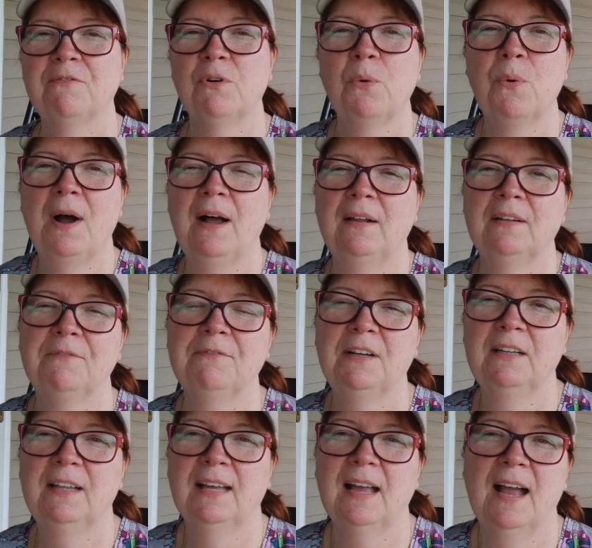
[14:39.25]
for a while and
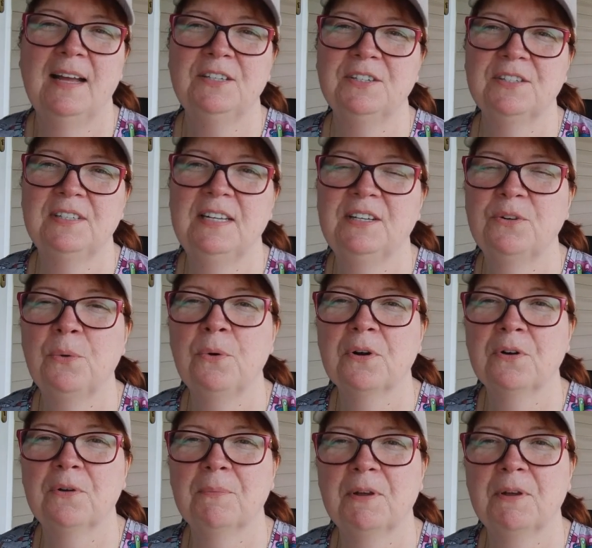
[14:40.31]
felt like I just need to order them,